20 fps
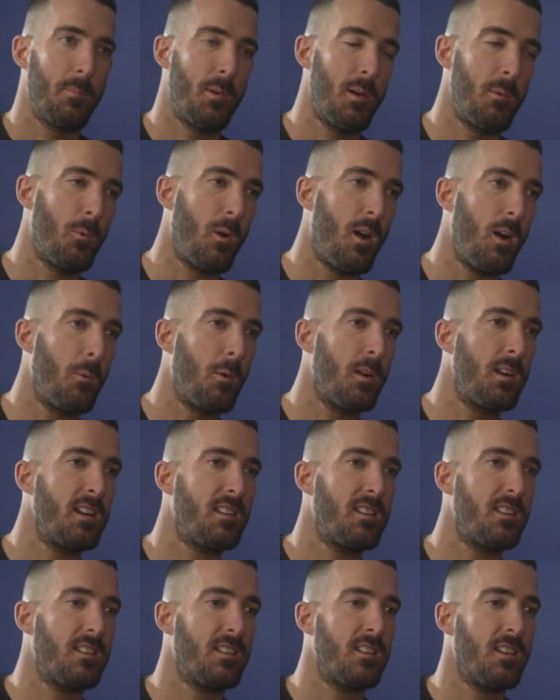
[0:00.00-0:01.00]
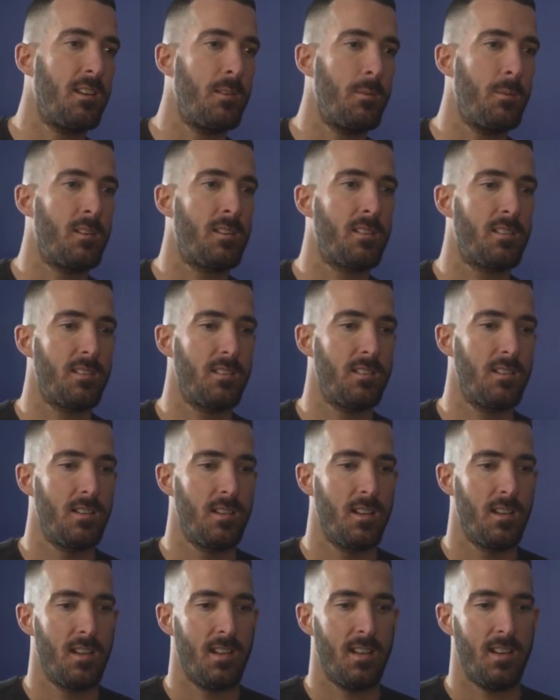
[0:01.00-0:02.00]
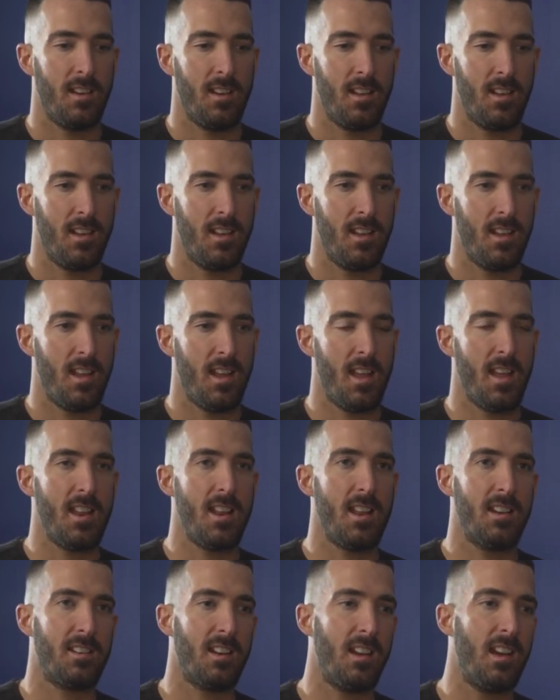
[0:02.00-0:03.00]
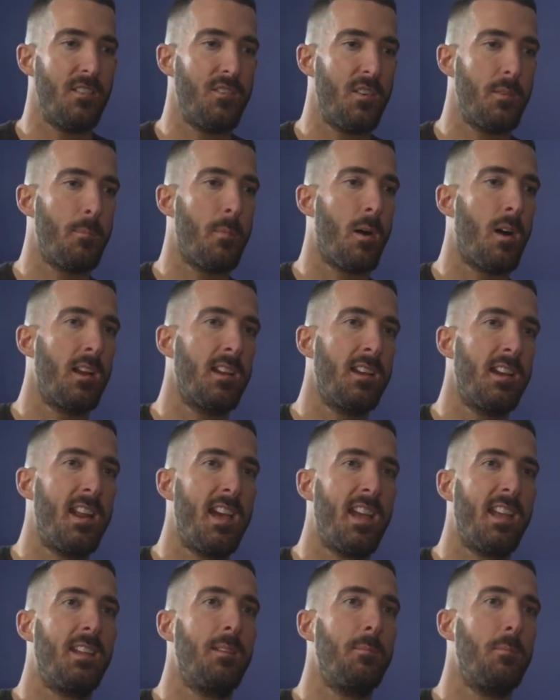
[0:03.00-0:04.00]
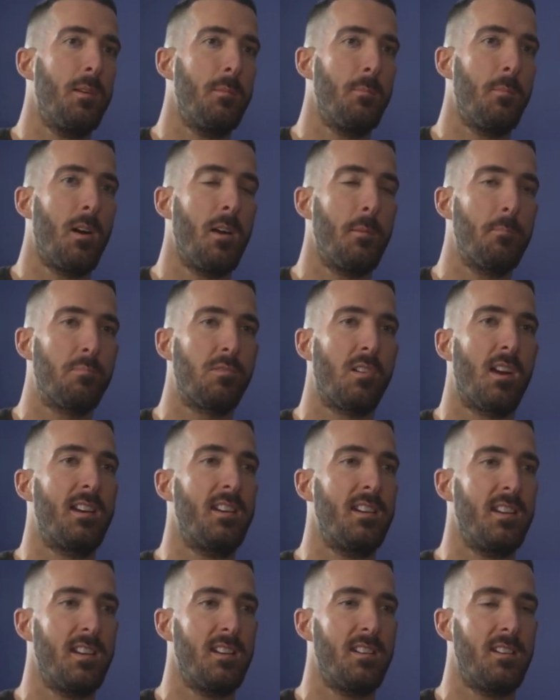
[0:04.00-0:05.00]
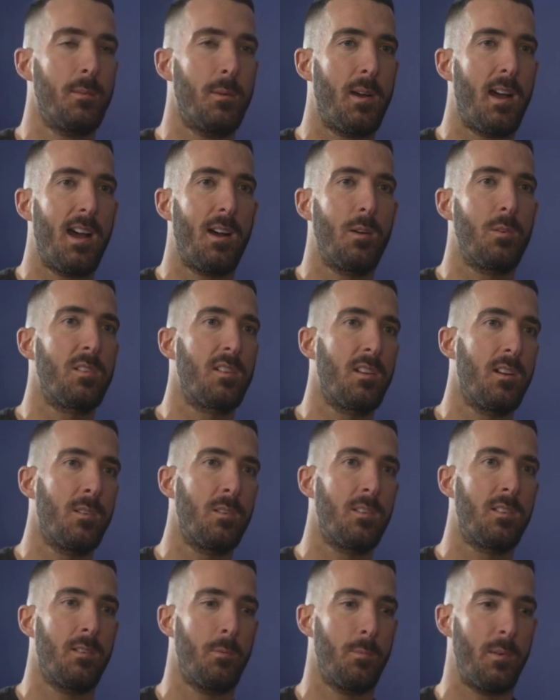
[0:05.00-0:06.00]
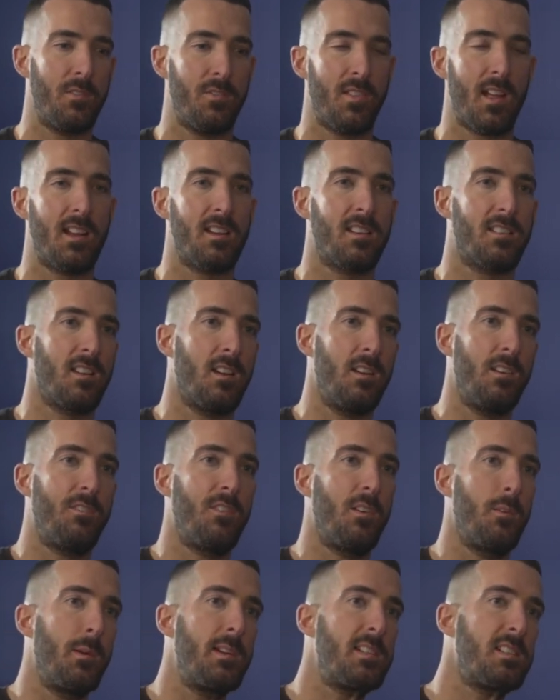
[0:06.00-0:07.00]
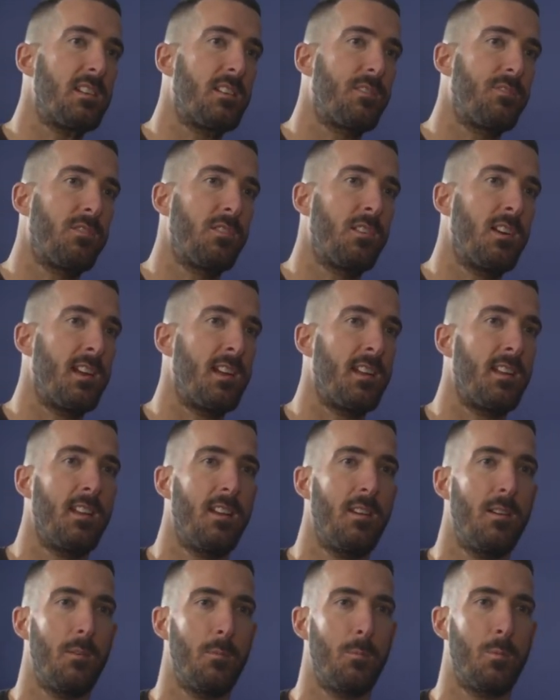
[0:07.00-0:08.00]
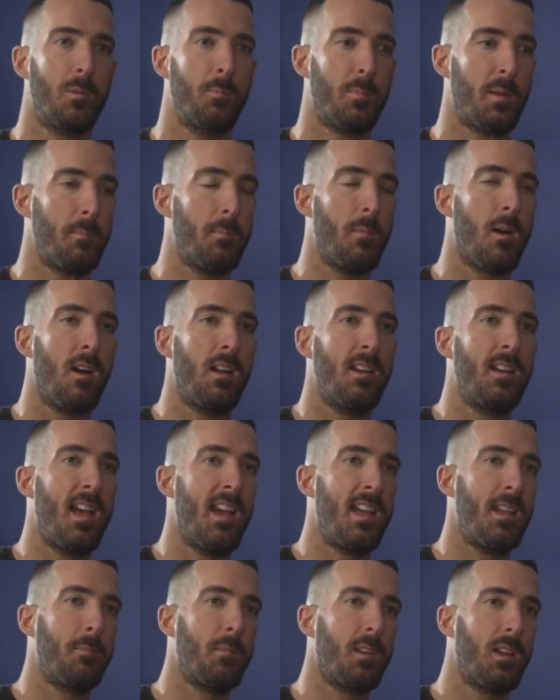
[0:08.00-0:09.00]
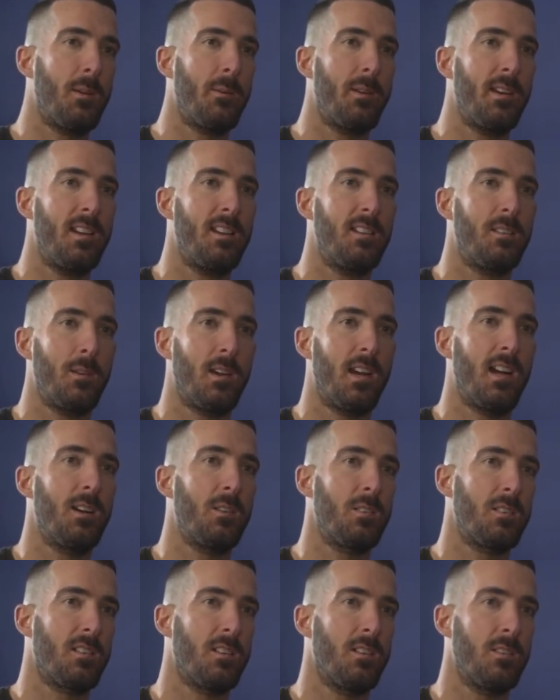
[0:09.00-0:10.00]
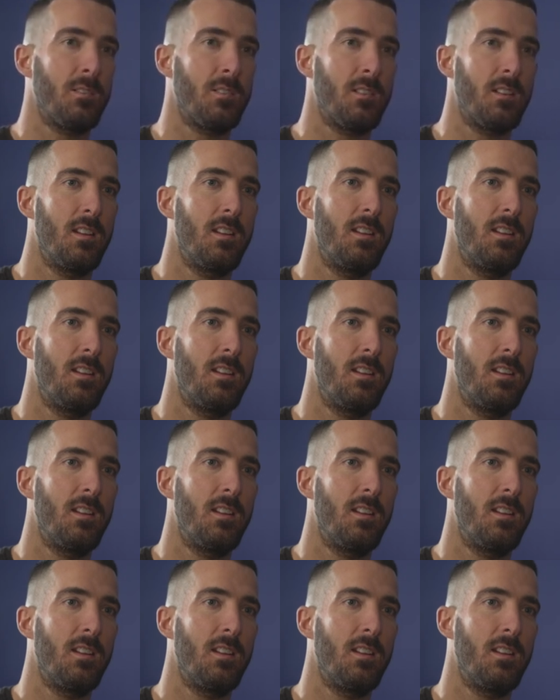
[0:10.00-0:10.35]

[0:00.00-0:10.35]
But what I wanted to do was deliver my name, my brand into a household. So with that sofa, which is free, would be my name going into a household.